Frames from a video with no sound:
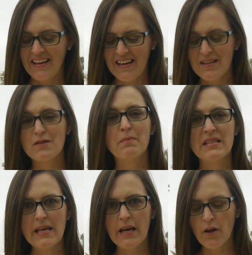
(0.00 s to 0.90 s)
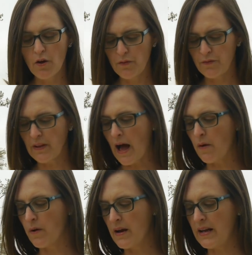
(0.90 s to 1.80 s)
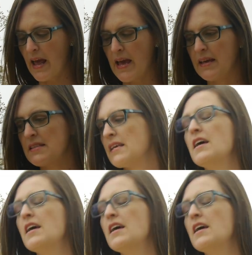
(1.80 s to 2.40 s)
It is potato, flour, and eggs.